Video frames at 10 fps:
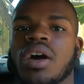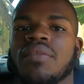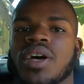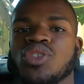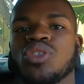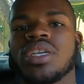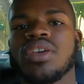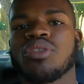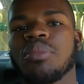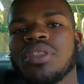advise you to
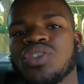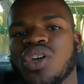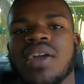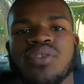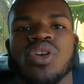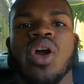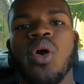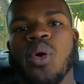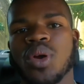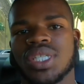either be the driver
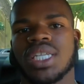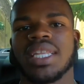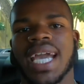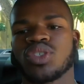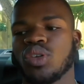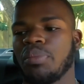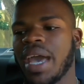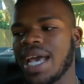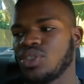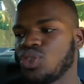or sit in the actual
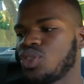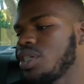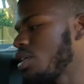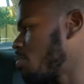passenger seat here.